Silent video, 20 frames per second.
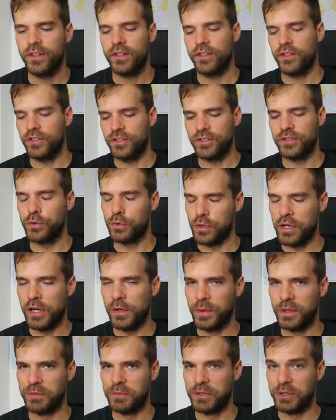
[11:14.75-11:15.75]
Because they really
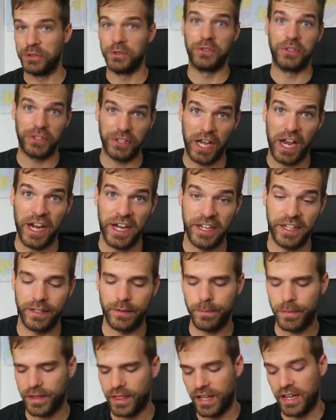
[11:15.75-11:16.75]
want me to sign
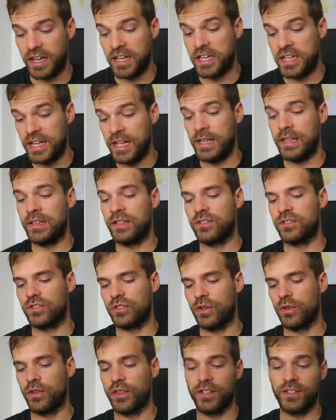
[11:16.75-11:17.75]
it, but then I didn't,
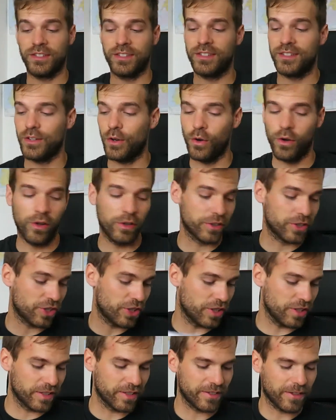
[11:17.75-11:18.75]
so this is all
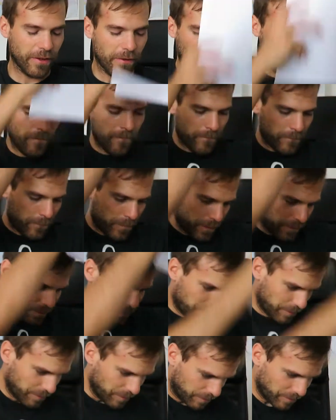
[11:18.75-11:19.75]
just
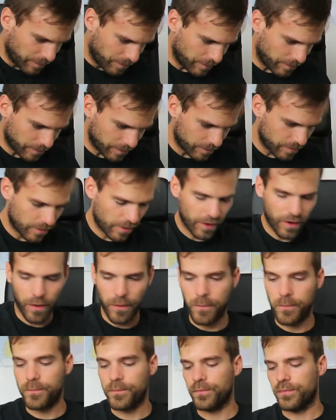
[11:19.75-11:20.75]
a
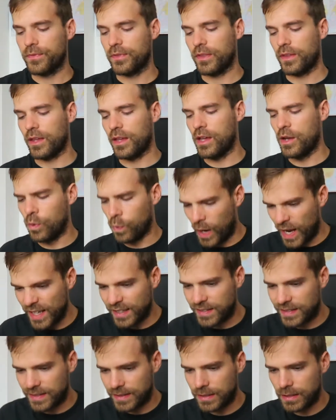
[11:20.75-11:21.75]

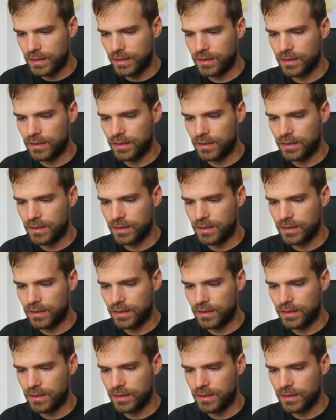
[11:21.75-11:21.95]
waste